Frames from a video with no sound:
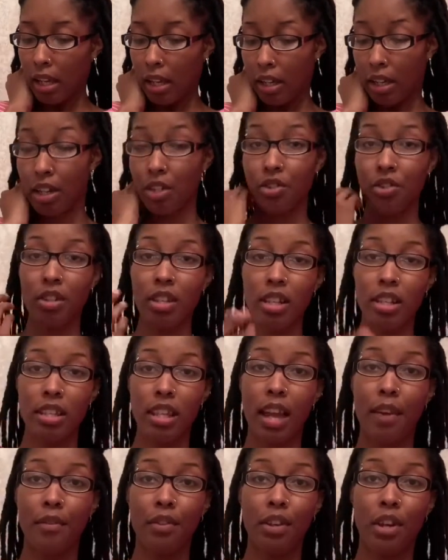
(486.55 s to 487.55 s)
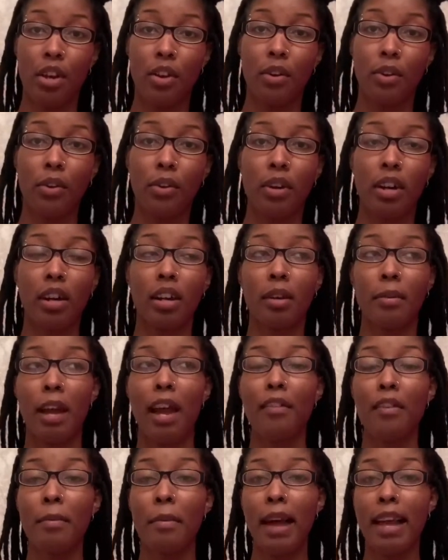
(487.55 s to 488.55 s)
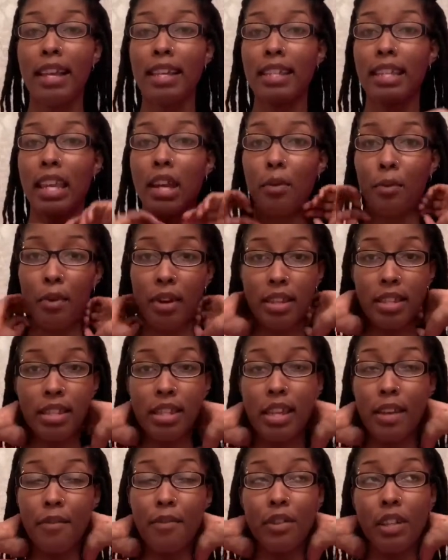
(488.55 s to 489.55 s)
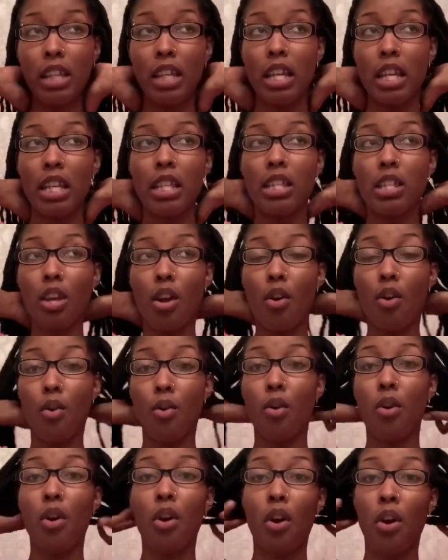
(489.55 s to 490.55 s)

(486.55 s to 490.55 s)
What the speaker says: because you just never know. Everybody's skin works differently, so